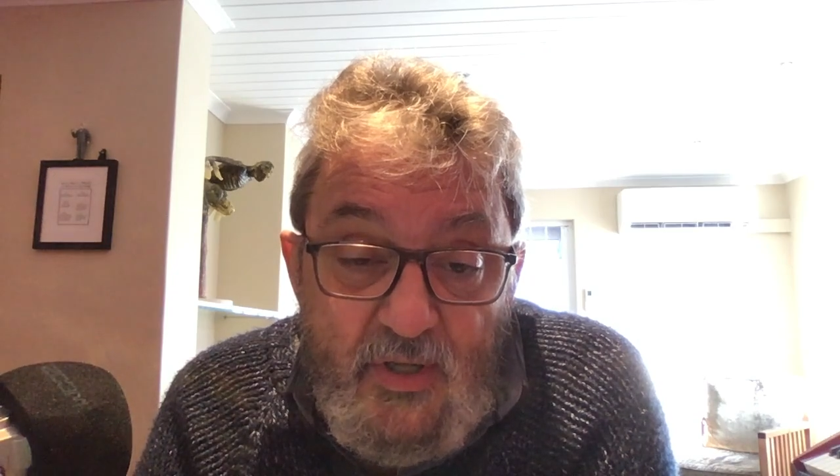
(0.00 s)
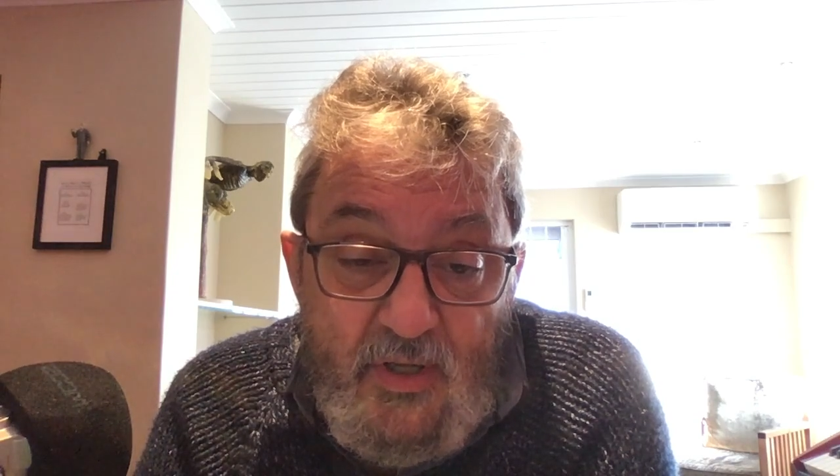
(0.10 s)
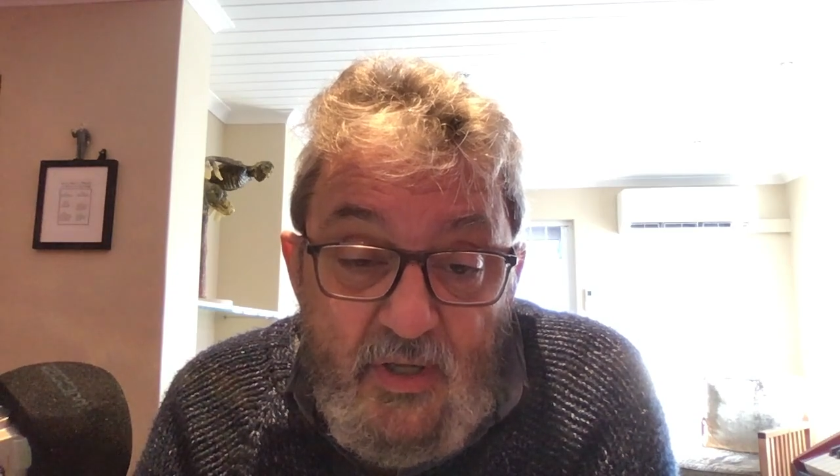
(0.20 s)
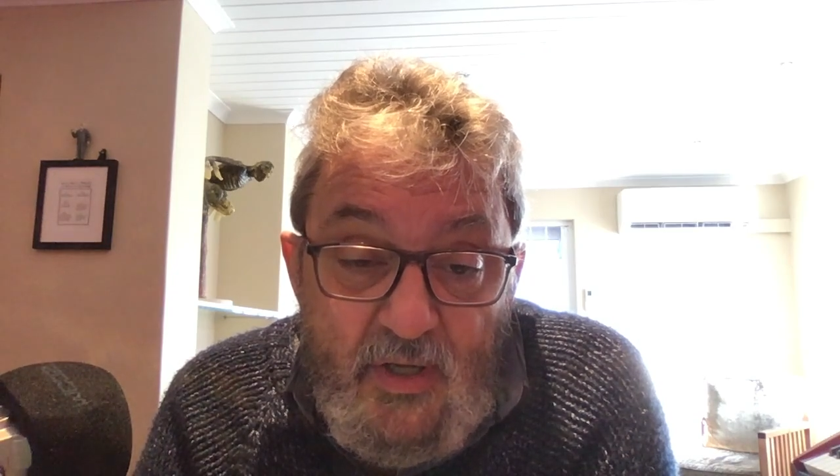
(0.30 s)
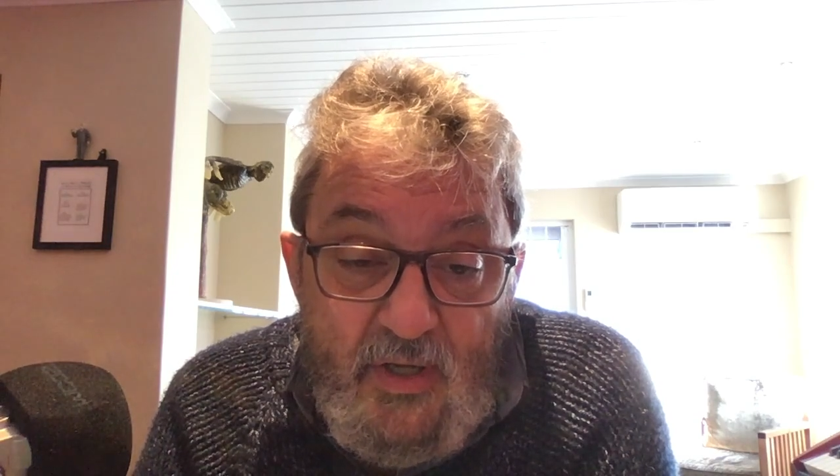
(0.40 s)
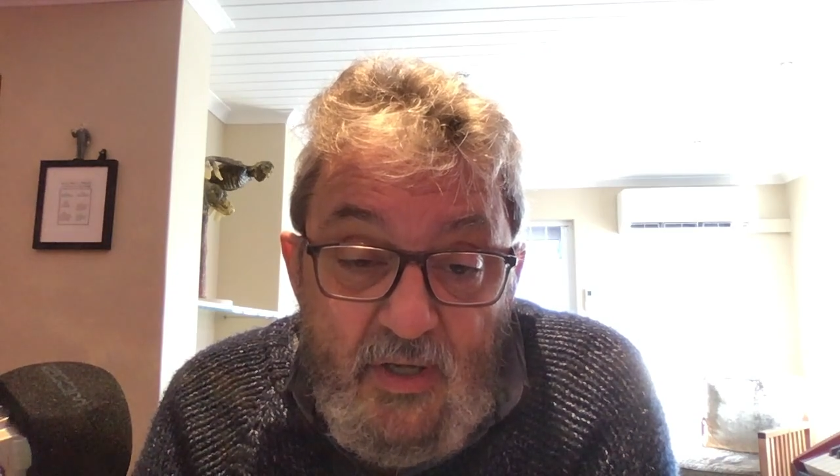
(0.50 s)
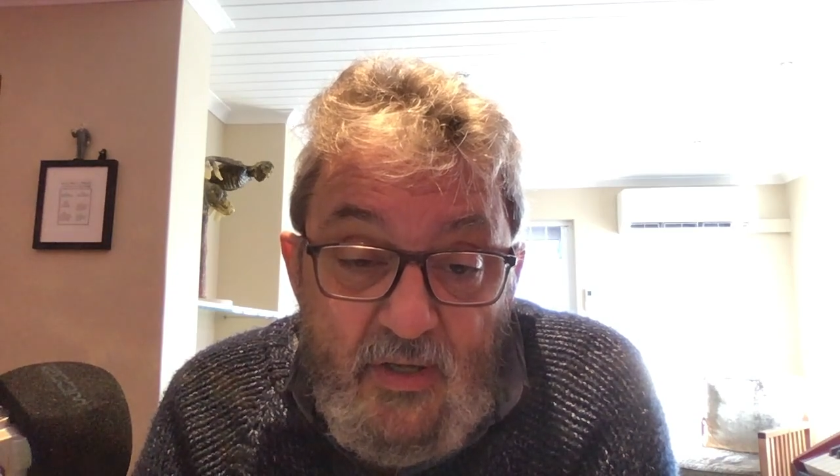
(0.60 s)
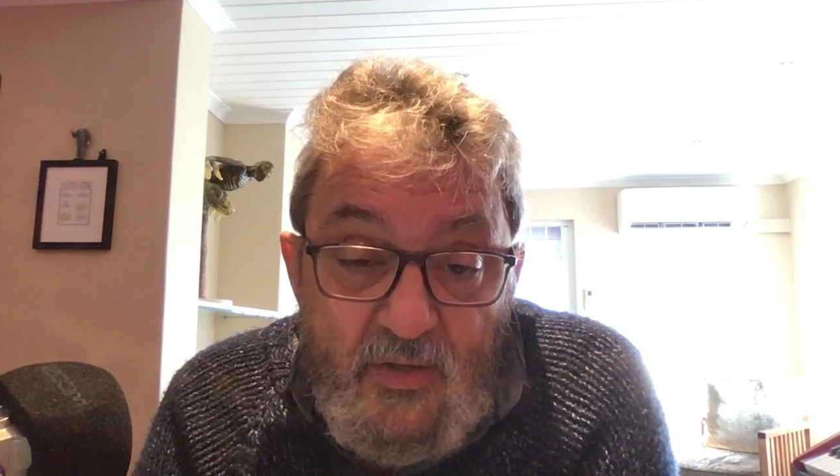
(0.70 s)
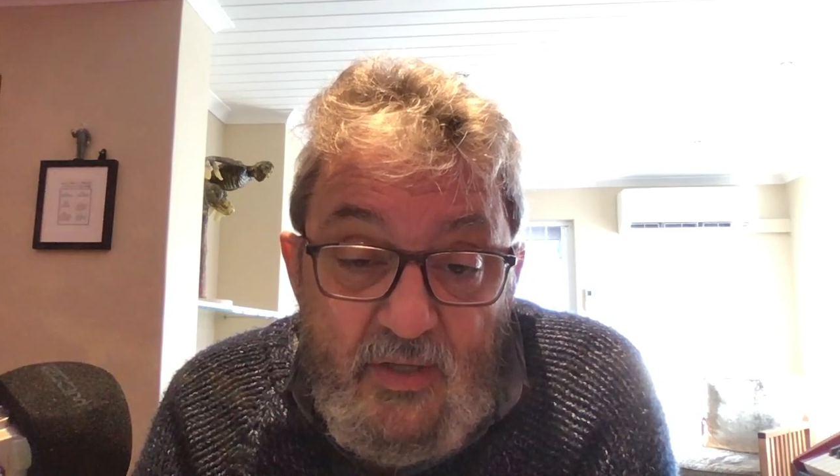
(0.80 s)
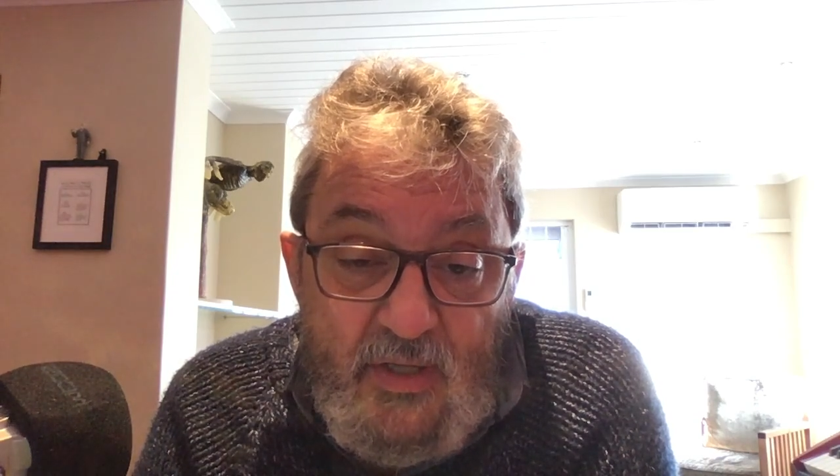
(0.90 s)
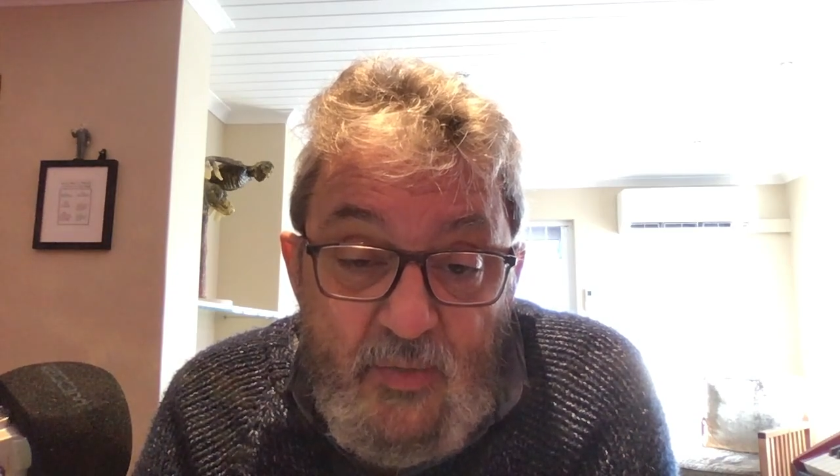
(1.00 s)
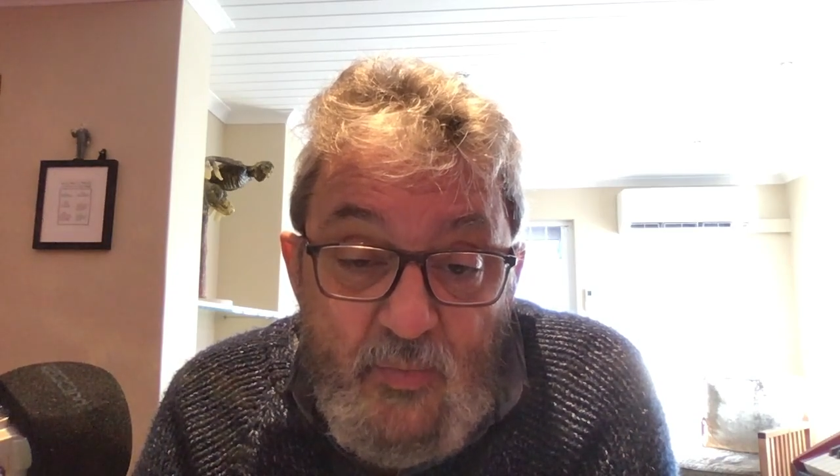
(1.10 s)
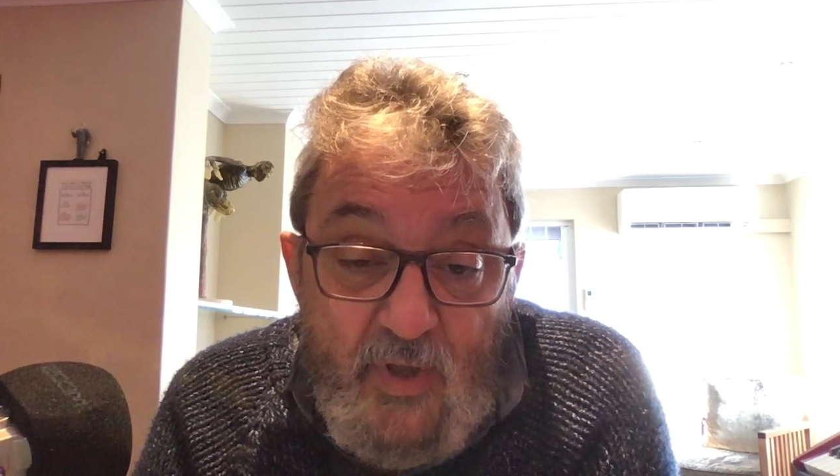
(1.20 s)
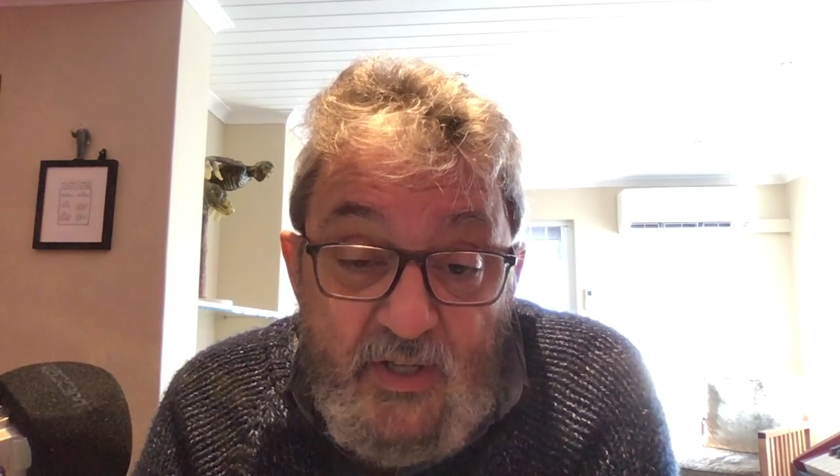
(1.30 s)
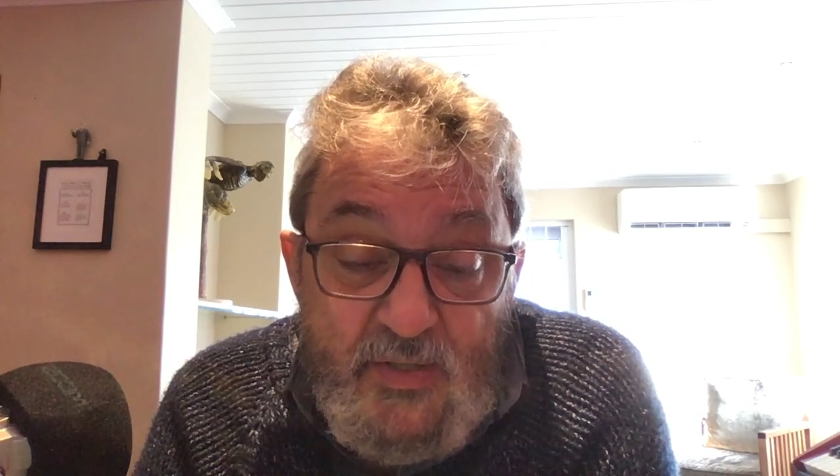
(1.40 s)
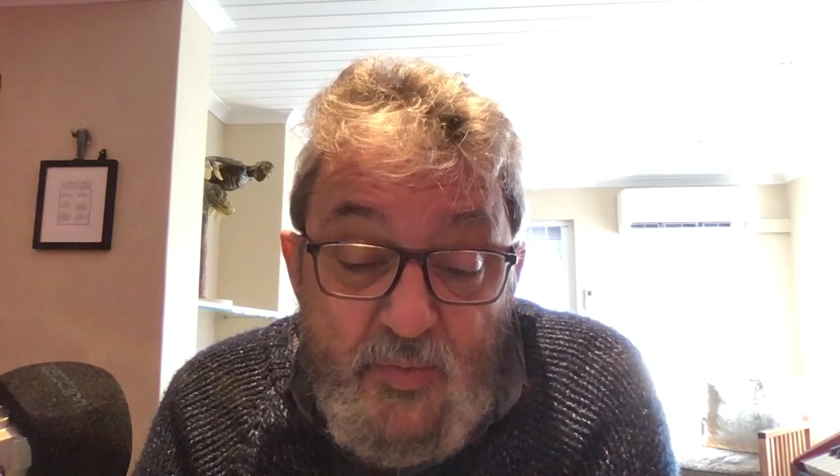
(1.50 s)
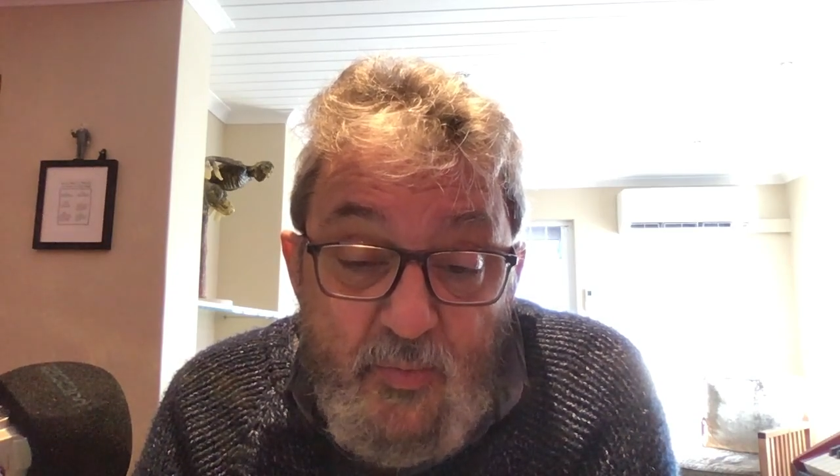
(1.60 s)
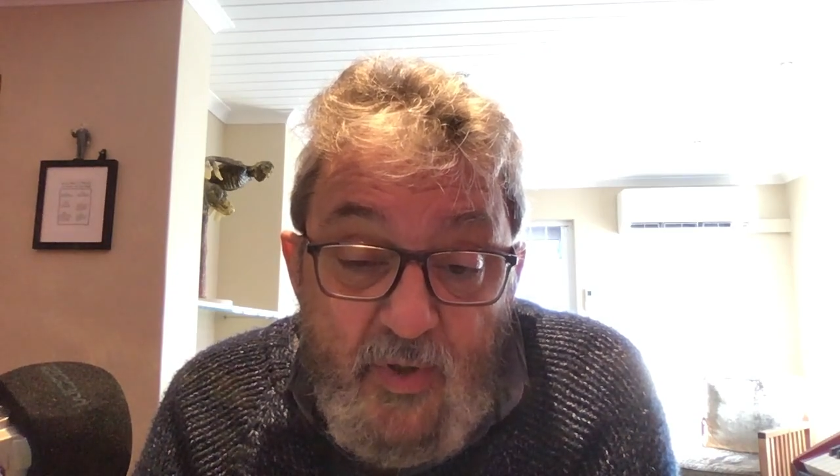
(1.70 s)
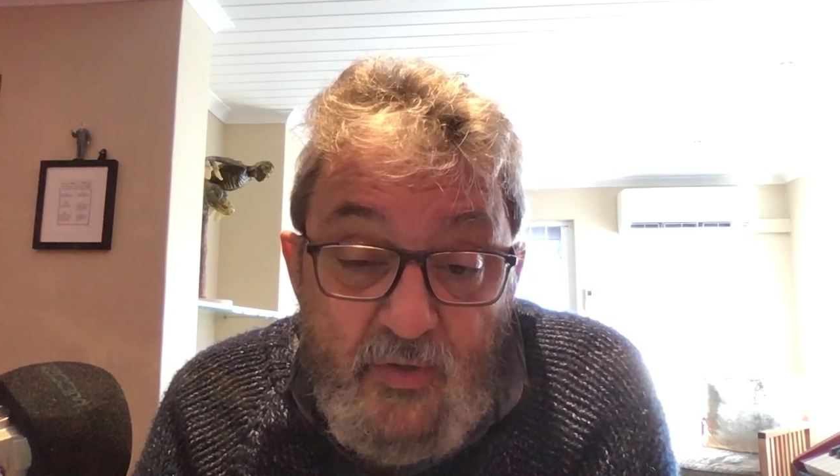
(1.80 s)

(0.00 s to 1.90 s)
trying to reach